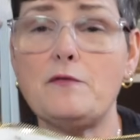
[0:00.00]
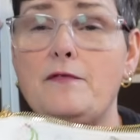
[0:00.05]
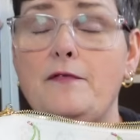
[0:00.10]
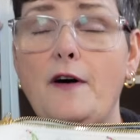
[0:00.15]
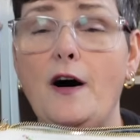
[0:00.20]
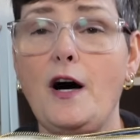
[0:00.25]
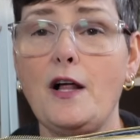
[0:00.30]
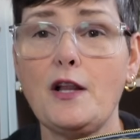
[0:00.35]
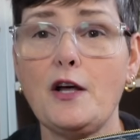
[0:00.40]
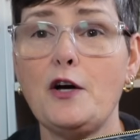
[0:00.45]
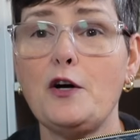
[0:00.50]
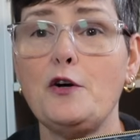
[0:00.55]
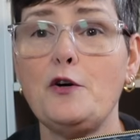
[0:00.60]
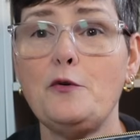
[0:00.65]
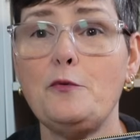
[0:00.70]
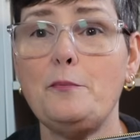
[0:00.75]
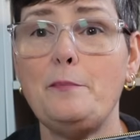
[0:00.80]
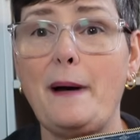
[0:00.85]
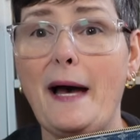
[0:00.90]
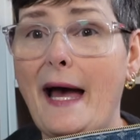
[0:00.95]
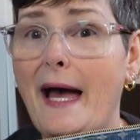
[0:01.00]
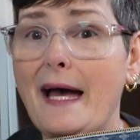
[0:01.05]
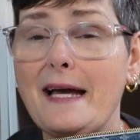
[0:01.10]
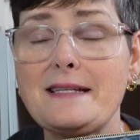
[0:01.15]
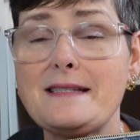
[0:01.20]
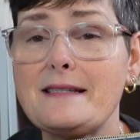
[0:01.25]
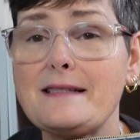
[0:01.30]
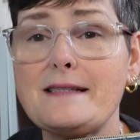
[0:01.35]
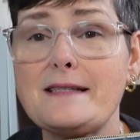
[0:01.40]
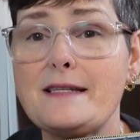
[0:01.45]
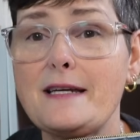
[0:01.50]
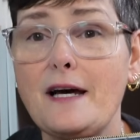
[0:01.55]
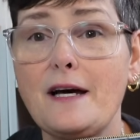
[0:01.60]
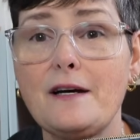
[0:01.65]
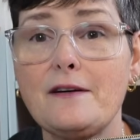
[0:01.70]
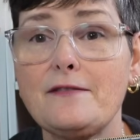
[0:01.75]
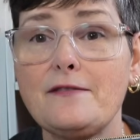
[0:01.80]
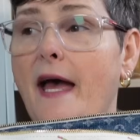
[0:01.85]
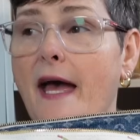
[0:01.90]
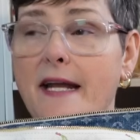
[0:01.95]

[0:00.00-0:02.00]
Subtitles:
follow bags and stuff,